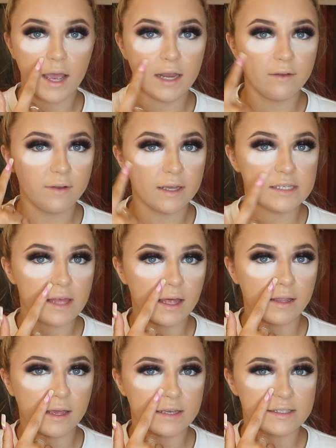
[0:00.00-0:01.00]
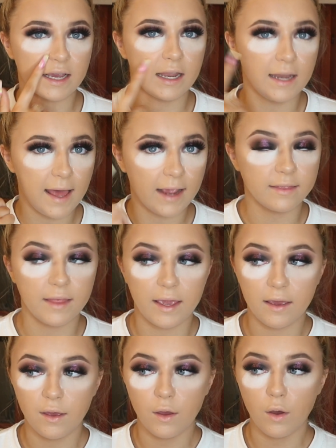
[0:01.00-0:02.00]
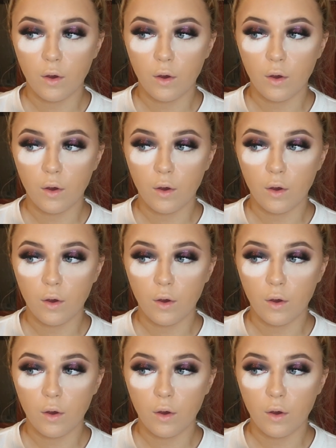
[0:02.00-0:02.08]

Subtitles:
kind of like, see that, like it's like a line there.